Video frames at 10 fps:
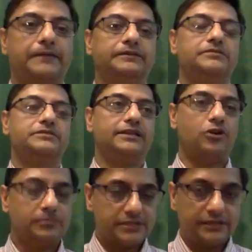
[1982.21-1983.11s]
There was
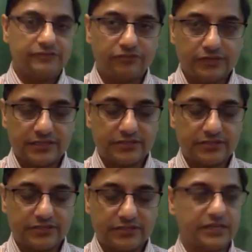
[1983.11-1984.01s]
enormous influence of
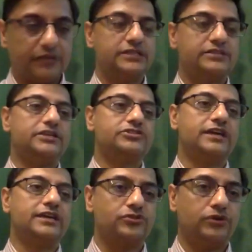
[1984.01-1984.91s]
Southeast
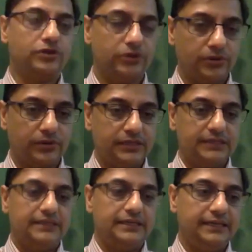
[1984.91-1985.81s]
Asia, as you all know.
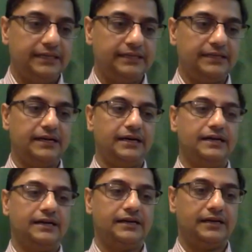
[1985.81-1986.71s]
In uh,
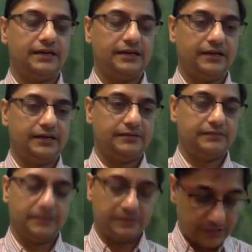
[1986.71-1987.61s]
uh, um,
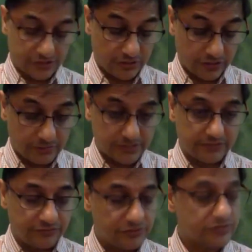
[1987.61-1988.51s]
uh, there's enormous
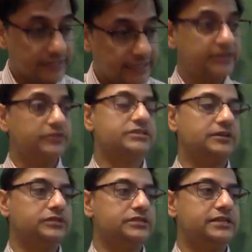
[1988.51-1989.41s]
influence of India on
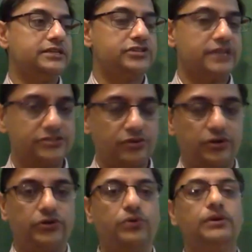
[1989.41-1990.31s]
Southeast Asia, as you all
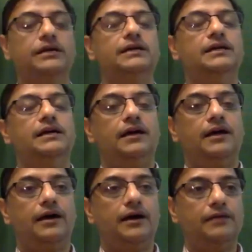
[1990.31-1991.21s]
know.
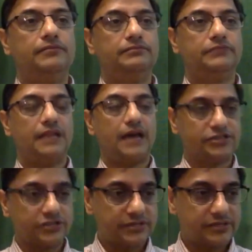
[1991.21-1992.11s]
Um, the
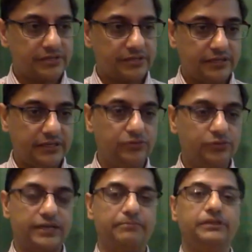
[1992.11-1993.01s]
largest Hindu
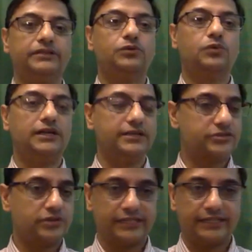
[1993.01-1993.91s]
temple in the world
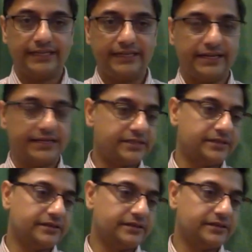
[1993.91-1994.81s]
is not in India; it's
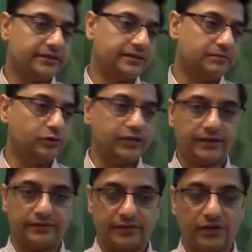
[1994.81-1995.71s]
in Cambodia,
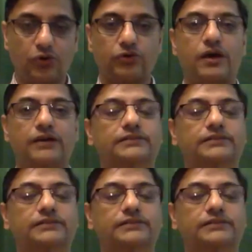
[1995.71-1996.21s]
Angkor Wat.